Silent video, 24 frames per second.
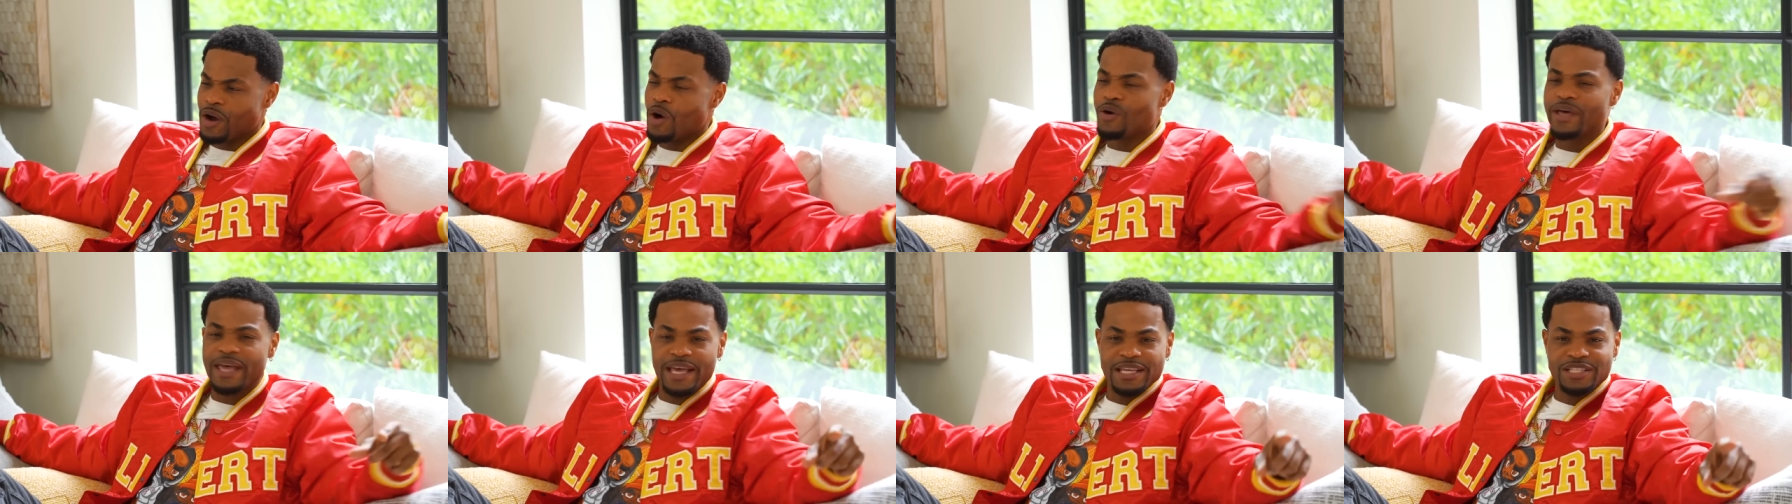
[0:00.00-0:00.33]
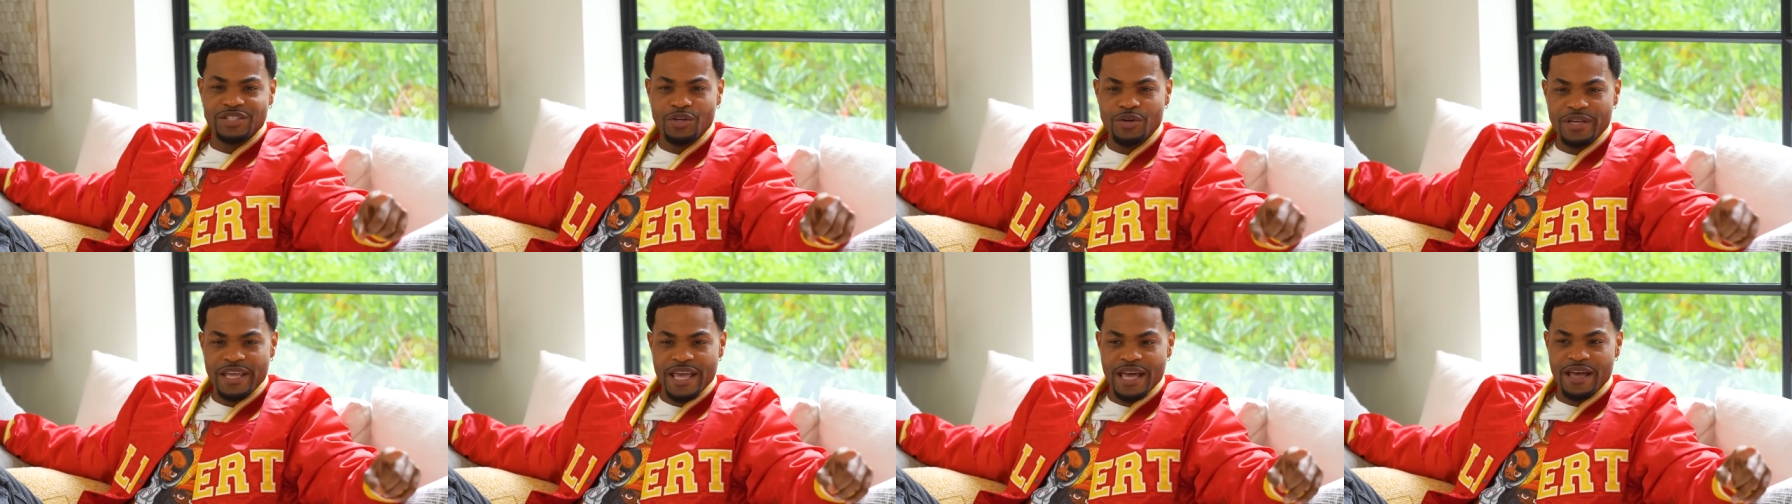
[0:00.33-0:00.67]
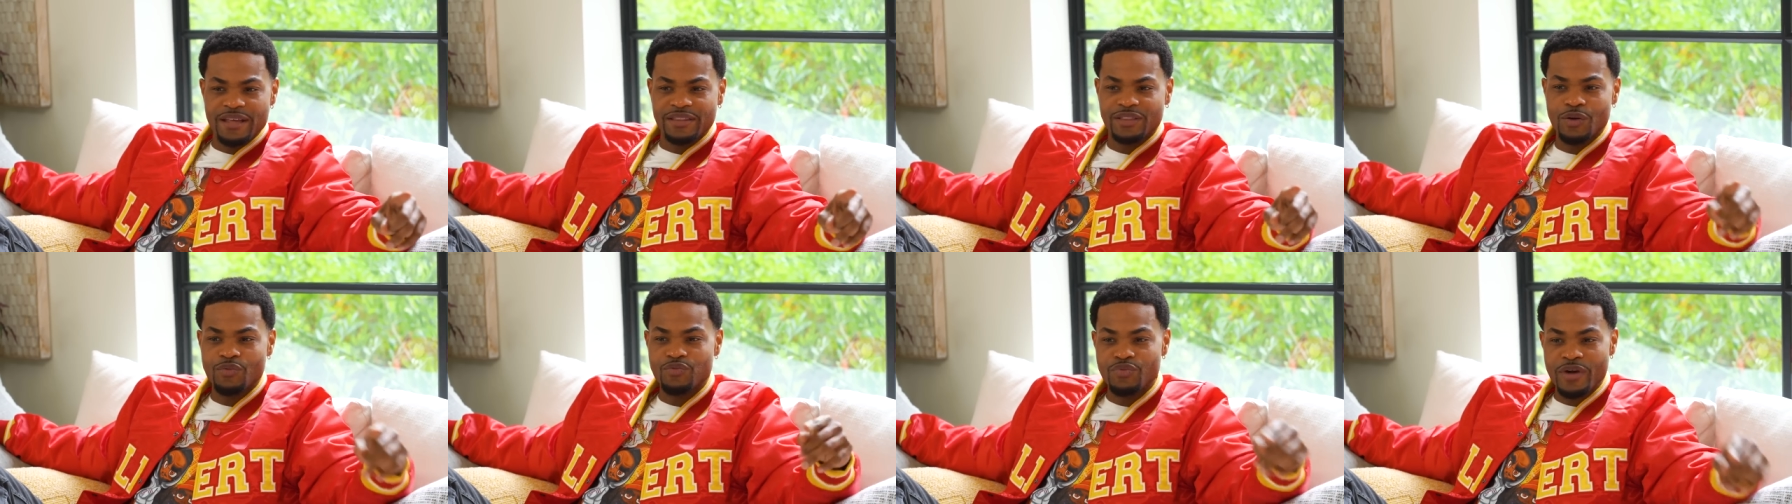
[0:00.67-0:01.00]
okay, so
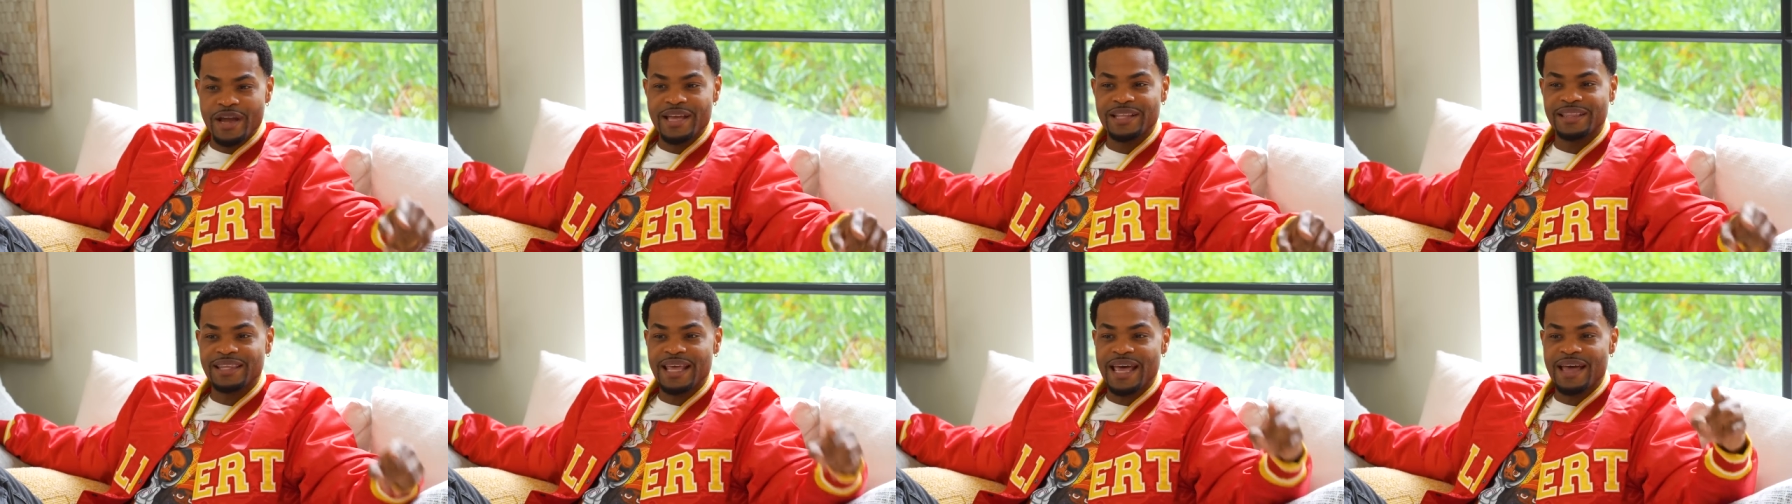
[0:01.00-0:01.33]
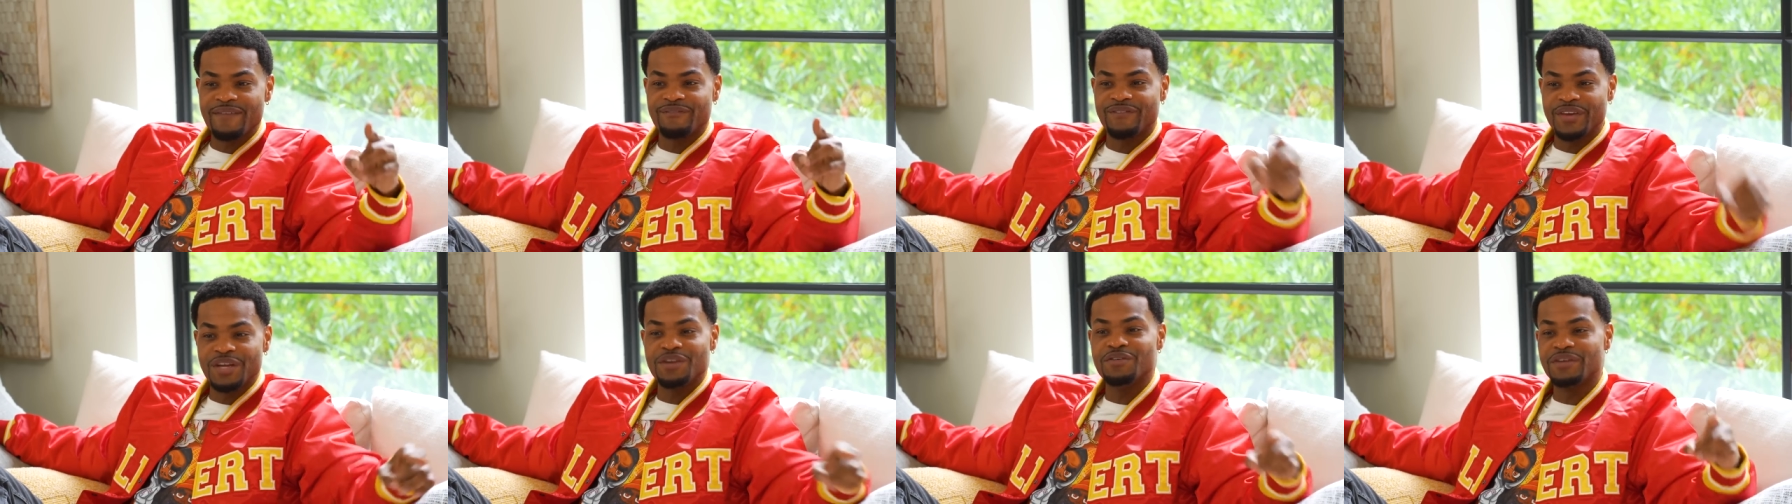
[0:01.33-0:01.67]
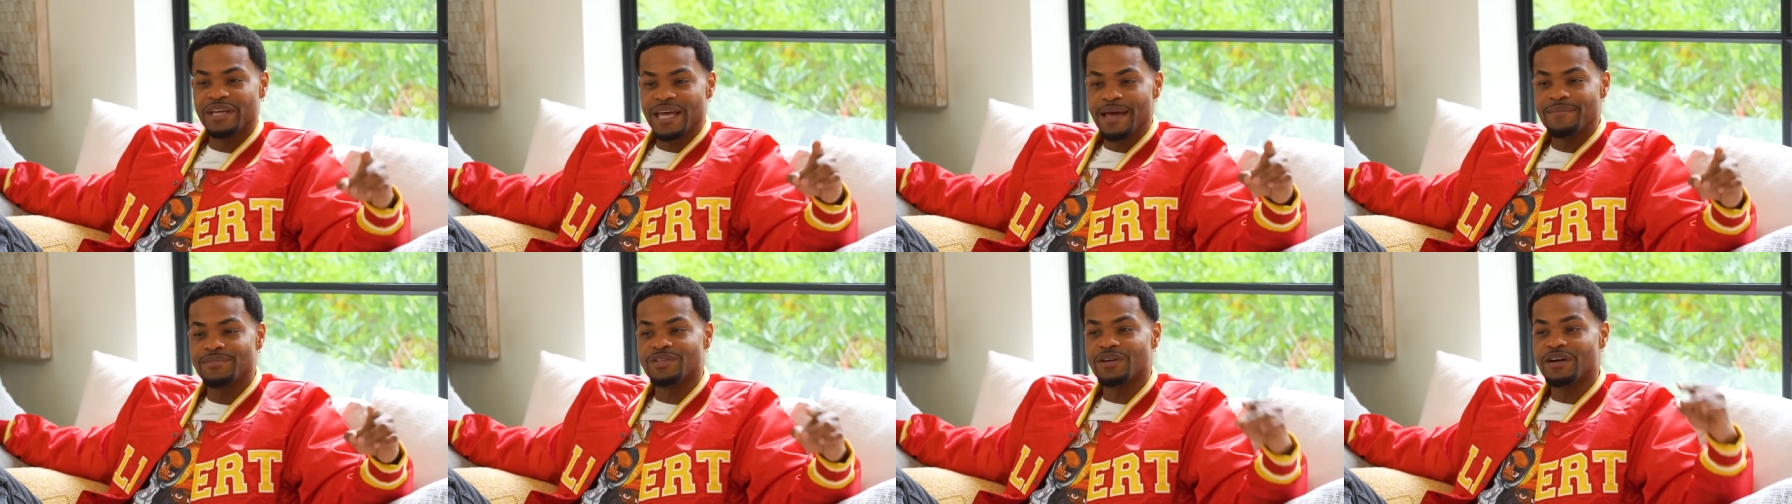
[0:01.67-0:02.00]
yeah, the rate that video
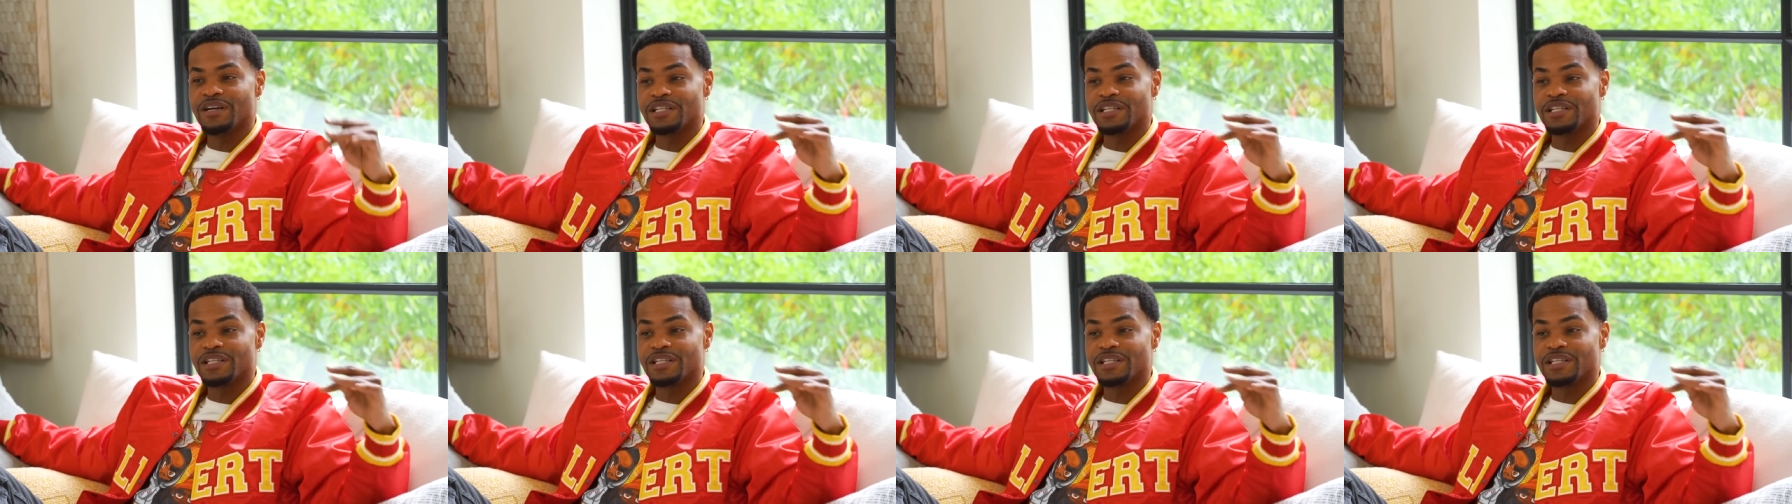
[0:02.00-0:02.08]
games